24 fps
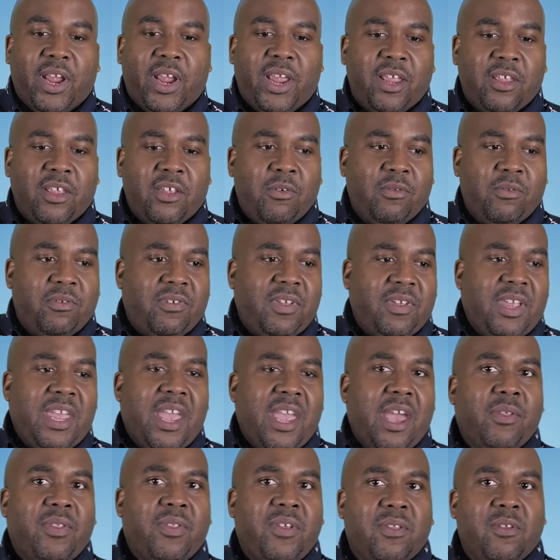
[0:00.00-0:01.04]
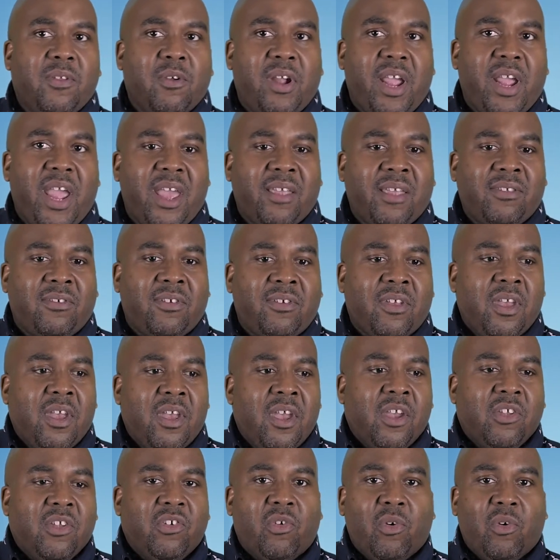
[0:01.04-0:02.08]
And you see how the other cats
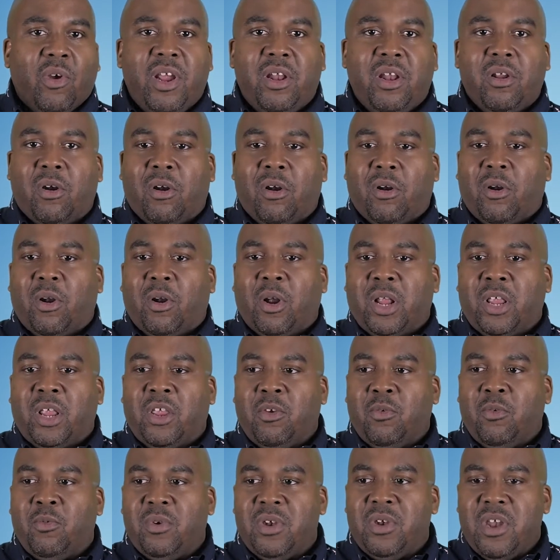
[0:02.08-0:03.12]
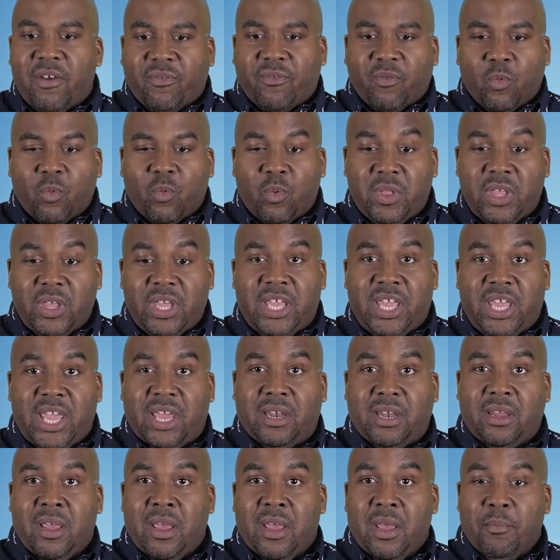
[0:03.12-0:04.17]
treat her, and you never really
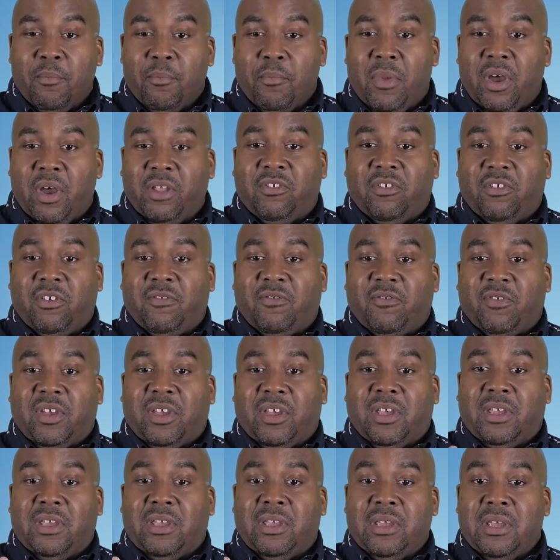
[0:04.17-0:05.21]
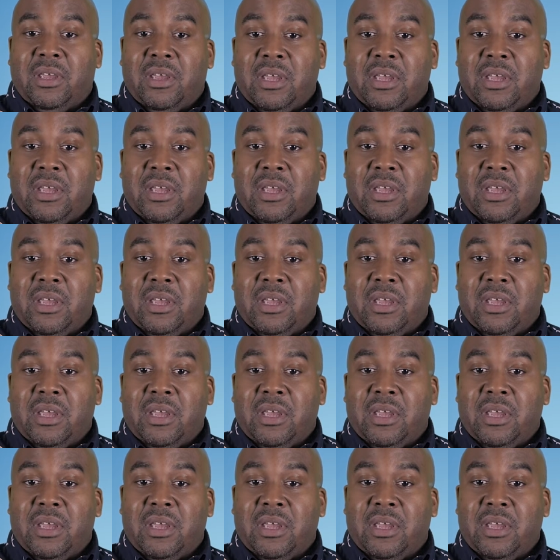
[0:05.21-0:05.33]
get much of a